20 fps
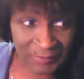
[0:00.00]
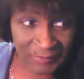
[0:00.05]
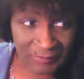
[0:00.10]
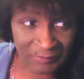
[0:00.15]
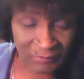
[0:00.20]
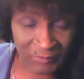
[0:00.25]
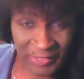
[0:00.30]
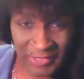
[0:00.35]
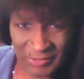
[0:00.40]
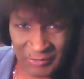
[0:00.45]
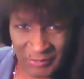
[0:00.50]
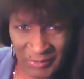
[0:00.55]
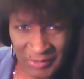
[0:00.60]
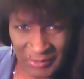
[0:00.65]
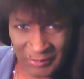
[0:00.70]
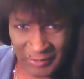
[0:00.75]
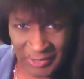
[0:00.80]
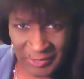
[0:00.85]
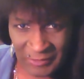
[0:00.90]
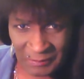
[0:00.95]
really
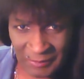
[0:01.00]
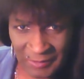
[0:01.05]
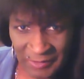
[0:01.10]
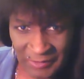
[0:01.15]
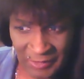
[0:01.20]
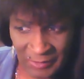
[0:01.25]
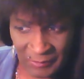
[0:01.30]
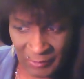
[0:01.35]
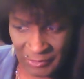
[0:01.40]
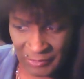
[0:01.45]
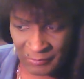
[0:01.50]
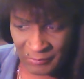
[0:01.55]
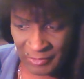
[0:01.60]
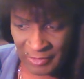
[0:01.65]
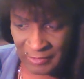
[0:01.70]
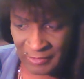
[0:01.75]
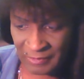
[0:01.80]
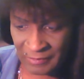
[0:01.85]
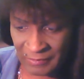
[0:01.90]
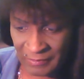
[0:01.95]
race pace. I wasn't
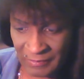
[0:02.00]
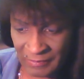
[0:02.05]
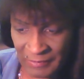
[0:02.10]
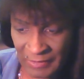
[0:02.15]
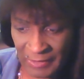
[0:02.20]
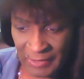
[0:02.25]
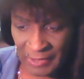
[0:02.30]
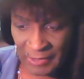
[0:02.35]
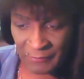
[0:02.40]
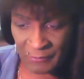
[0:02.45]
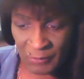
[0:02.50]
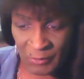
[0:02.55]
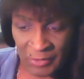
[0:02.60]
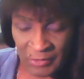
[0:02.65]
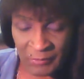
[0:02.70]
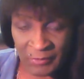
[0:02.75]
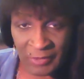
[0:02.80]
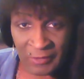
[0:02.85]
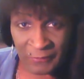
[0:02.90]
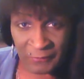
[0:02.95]
running, like if you
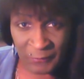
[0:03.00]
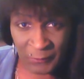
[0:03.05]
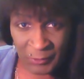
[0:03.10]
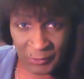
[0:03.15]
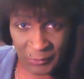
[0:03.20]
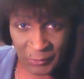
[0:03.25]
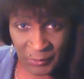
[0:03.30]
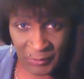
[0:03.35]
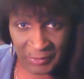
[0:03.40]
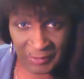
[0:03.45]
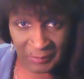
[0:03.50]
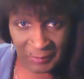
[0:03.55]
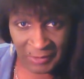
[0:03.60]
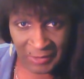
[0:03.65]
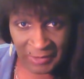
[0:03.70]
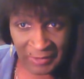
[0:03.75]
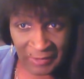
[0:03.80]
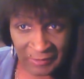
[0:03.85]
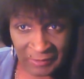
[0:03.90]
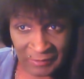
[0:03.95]
wanted to run a 420
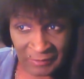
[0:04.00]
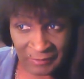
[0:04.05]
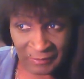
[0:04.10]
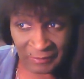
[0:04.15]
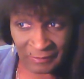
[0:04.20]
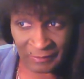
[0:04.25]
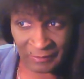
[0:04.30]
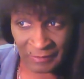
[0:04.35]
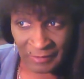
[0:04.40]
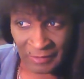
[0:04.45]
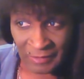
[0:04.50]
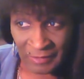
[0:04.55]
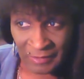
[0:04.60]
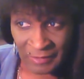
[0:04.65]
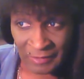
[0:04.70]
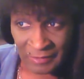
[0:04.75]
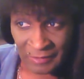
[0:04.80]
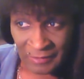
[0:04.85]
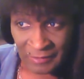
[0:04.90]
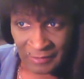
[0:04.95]
mile.
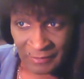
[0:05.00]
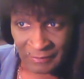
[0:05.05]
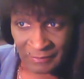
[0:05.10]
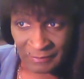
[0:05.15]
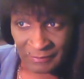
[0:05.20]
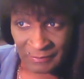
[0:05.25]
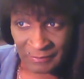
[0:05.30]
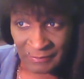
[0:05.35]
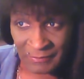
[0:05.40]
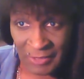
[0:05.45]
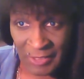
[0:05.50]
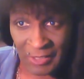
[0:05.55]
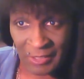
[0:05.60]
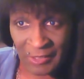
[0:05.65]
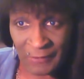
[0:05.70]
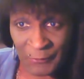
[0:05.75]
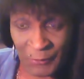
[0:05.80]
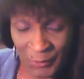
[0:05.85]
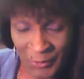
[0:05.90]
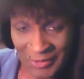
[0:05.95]
No,
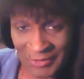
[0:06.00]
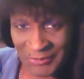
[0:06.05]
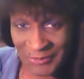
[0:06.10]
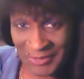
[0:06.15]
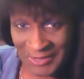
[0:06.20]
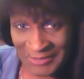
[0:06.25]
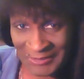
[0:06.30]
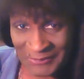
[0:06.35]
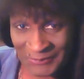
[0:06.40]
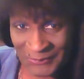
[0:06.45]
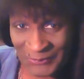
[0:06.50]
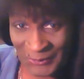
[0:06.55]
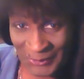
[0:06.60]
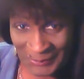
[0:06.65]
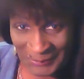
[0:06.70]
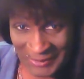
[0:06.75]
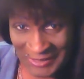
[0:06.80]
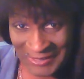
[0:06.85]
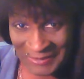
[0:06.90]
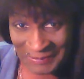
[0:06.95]
if you wanted to run a
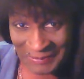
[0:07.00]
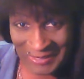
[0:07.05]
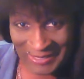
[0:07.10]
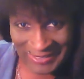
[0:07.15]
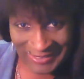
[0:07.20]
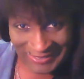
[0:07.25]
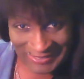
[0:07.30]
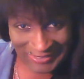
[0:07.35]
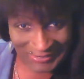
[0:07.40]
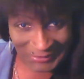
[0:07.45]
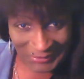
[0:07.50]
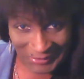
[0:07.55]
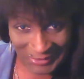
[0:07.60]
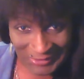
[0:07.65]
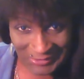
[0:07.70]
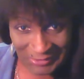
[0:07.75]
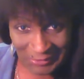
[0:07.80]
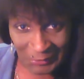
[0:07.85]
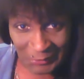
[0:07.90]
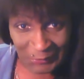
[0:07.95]
4-minute mile, that's
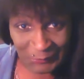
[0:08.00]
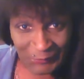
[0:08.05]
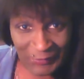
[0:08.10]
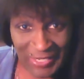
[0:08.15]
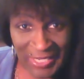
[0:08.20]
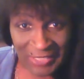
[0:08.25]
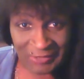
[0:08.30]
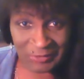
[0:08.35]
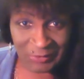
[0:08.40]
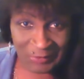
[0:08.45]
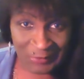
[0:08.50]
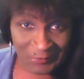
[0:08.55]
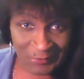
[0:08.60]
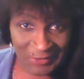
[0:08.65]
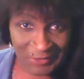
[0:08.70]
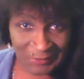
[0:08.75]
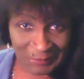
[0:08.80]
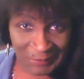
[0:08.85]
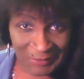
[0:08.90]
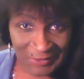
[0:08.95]
race. So it was faster than
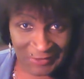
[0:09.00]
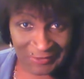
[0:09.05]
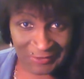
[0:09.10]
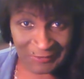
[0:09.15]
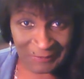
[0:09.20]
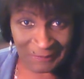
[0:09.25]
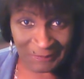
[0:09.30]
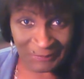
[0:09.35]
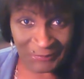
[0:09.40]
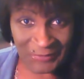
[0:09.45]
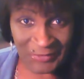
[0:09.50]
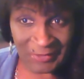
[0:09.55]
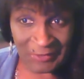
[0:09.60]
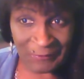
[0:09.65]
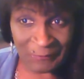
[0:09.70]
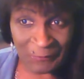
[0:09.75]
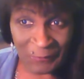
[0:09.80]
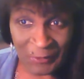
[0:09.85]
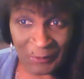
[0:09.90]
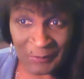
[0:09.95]
race pace.
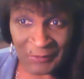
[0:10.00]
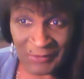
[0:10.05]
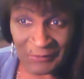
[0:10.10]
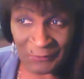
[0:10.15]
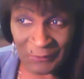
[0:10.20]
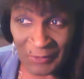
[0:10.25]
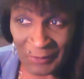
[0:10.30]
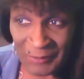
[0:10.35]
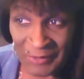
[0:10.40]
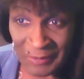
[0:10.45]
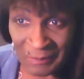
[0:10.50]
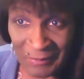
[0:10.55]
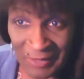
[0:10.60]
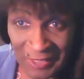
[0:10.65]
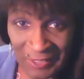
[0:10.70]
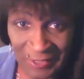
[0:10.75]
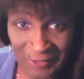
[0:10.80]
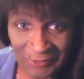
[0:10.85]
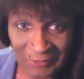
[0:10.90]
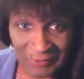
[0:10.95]
4-minute
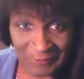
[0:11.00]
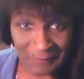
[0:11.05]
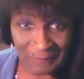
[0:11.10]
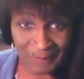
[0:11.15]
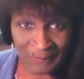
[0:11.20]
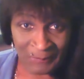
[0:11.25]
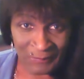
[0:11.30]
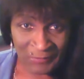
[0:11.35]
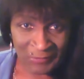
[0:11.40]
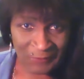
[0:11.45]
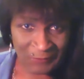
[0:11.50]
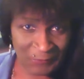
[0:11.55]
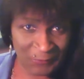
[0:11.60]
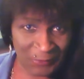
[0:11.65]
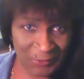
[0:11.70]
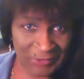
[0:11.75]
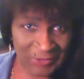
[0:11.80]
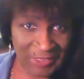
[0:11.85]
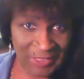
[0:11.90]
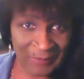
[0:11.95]
miles are
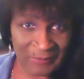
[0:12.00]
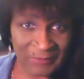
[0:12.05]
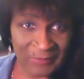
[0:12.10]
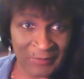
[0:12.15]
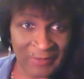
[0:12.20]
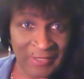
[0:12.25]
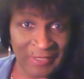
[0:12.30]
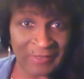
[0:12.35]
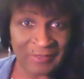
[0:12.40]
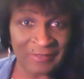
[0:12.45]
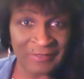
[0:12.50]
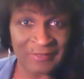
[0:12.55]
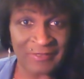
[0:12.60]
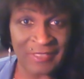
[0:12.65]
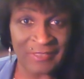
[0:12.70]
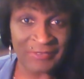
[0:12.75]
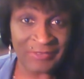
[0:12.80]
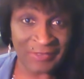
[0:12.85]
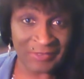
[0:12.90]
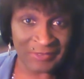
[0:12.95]
4 times around
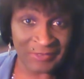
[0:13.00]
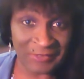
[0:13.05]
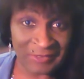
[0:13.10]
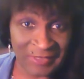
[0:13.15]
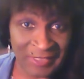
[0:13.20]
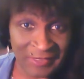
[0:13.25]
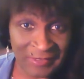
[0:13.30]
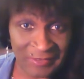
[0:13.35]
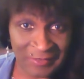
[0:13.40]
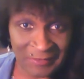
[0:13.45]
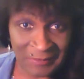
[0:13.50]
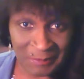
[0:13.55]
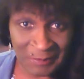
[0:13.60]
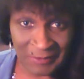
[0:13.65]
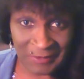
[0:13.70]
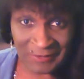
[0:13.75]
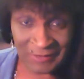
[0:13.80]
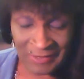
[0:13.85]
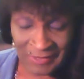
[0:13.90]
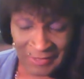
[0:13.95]
at 60 seconds, but